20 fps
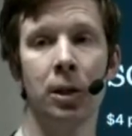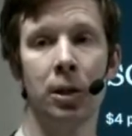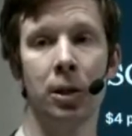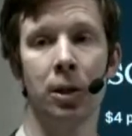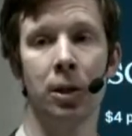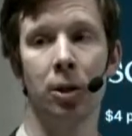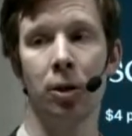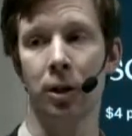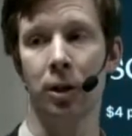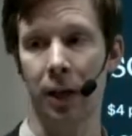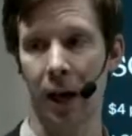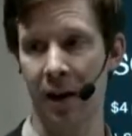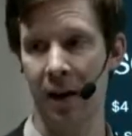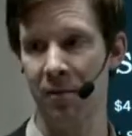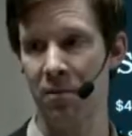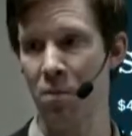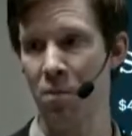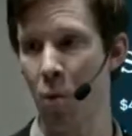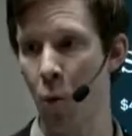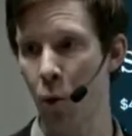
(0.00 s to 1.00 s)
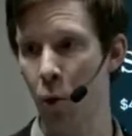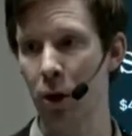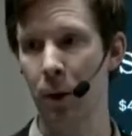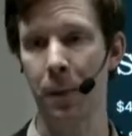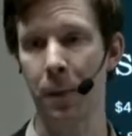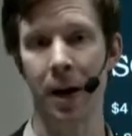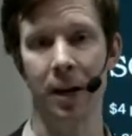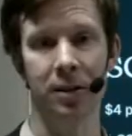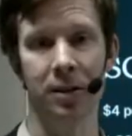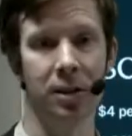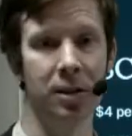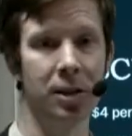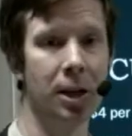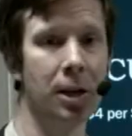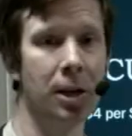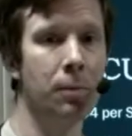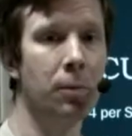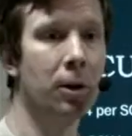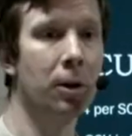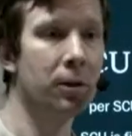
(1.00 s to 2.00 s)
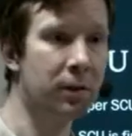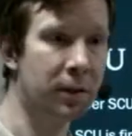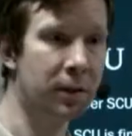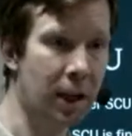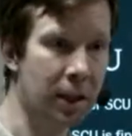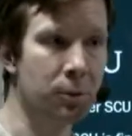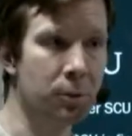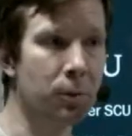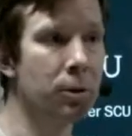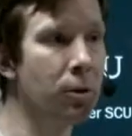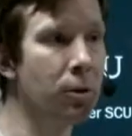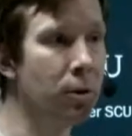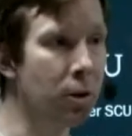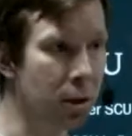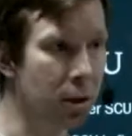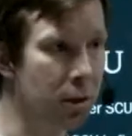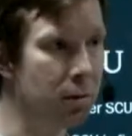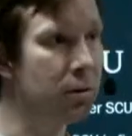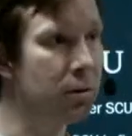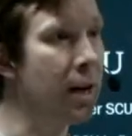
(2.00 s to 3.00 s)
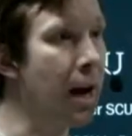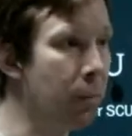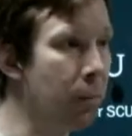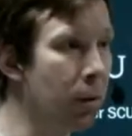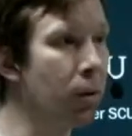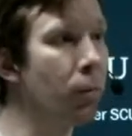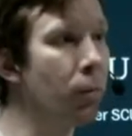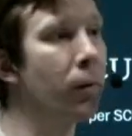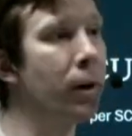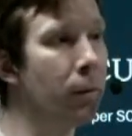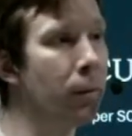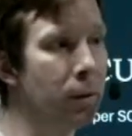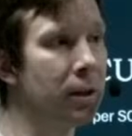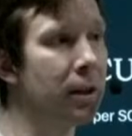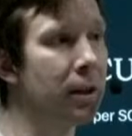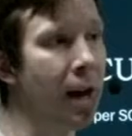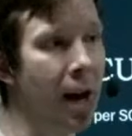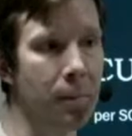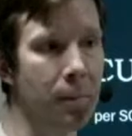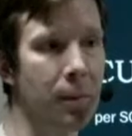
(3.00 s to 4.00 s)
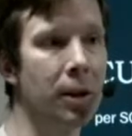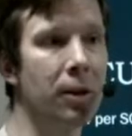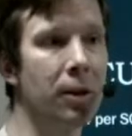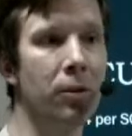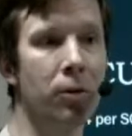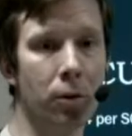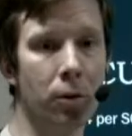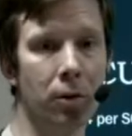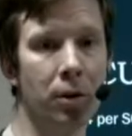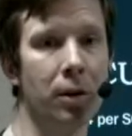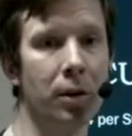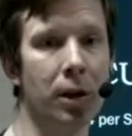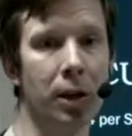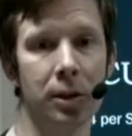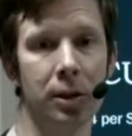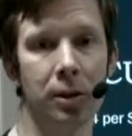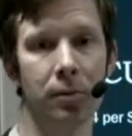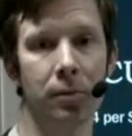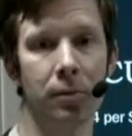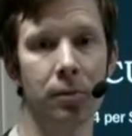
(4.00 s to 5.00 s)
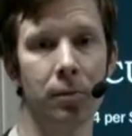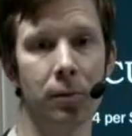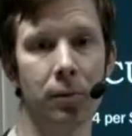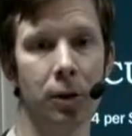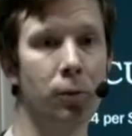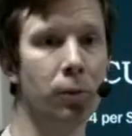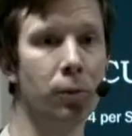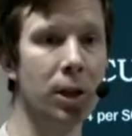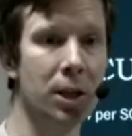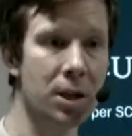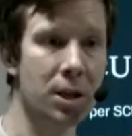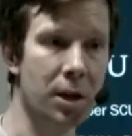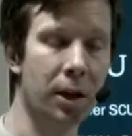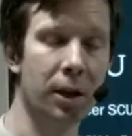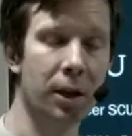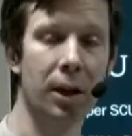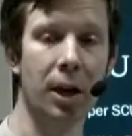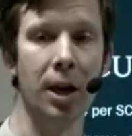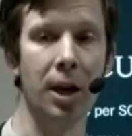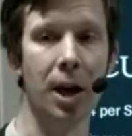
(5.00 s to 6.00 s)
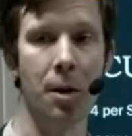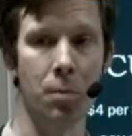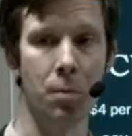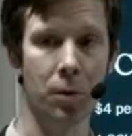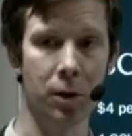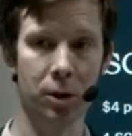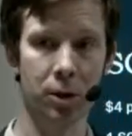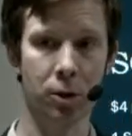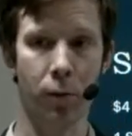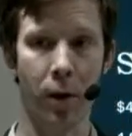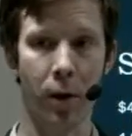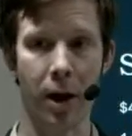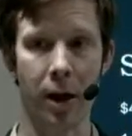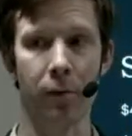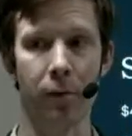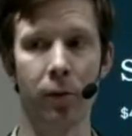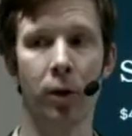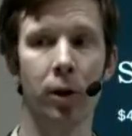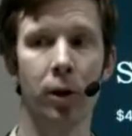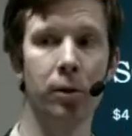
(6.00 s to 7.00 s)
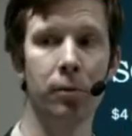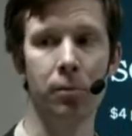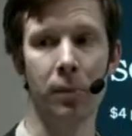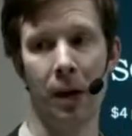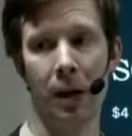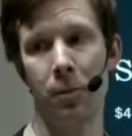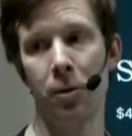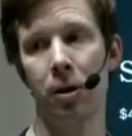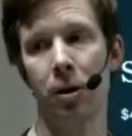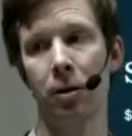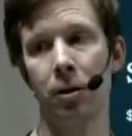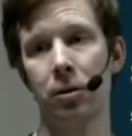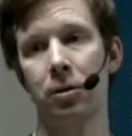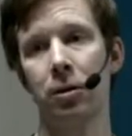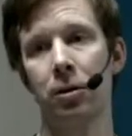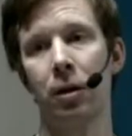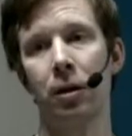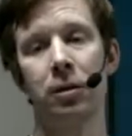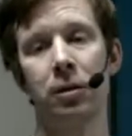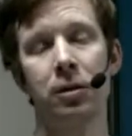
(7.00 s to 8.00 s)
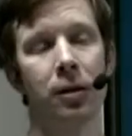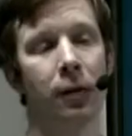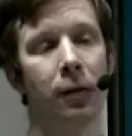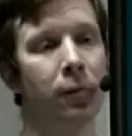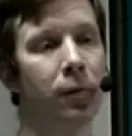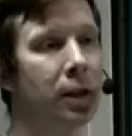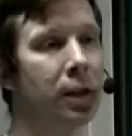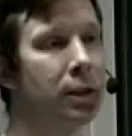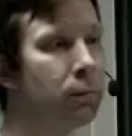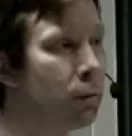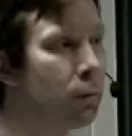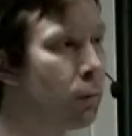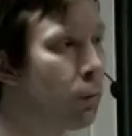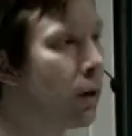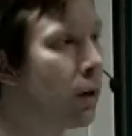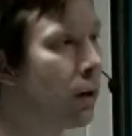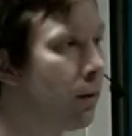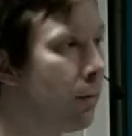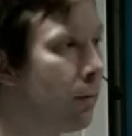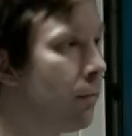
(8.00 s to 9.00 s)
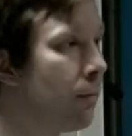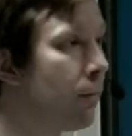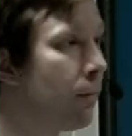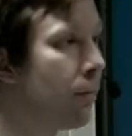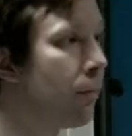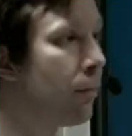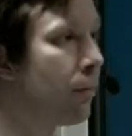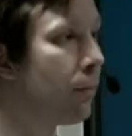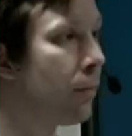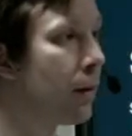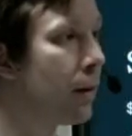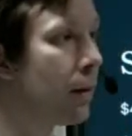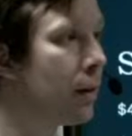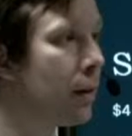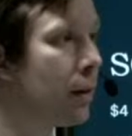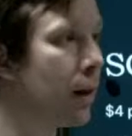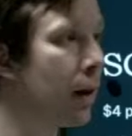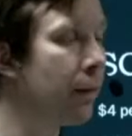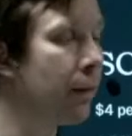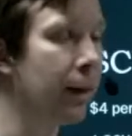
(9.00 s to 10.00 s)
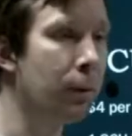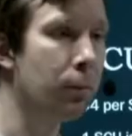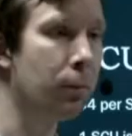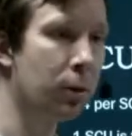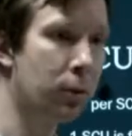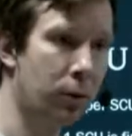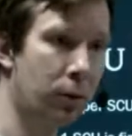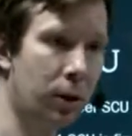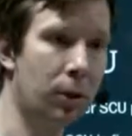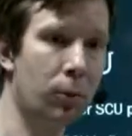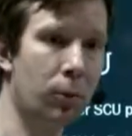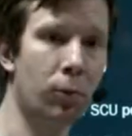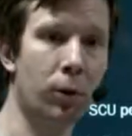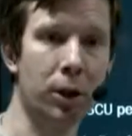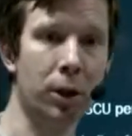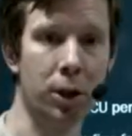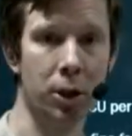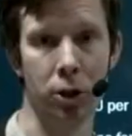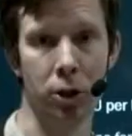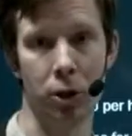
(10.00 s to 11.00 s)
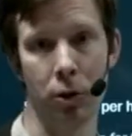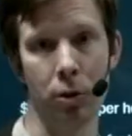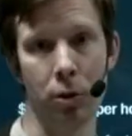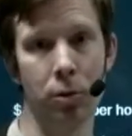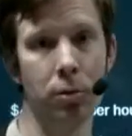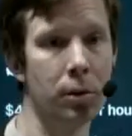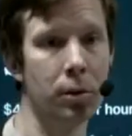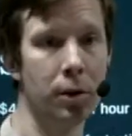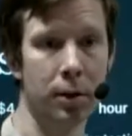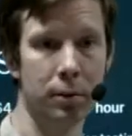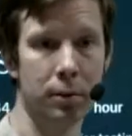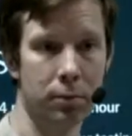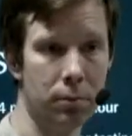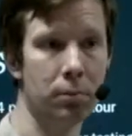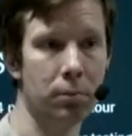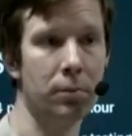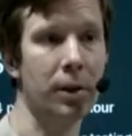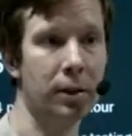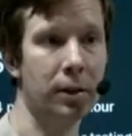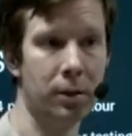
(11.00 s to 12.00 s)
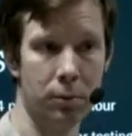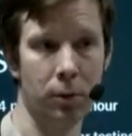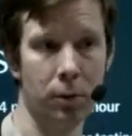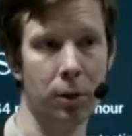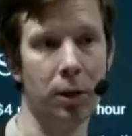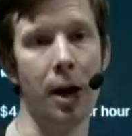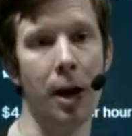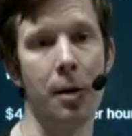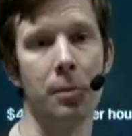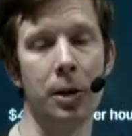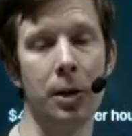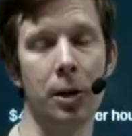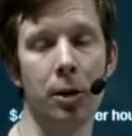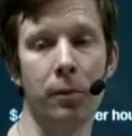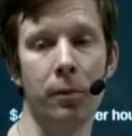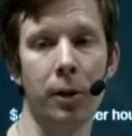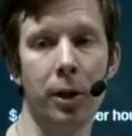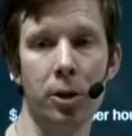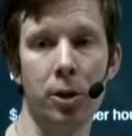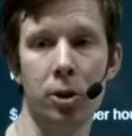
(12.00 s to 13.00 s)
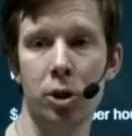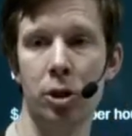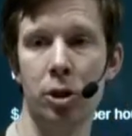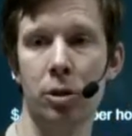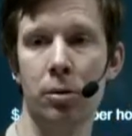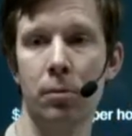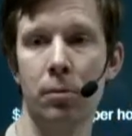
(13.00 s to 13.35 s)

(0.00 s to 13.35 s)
you're going to have more capacity because that's when you're going to double with what came in through the night. Between 9 a.m. and 12, maybe you're going to suffice with 1. And then between 1 and 2, that's what came in over lunch.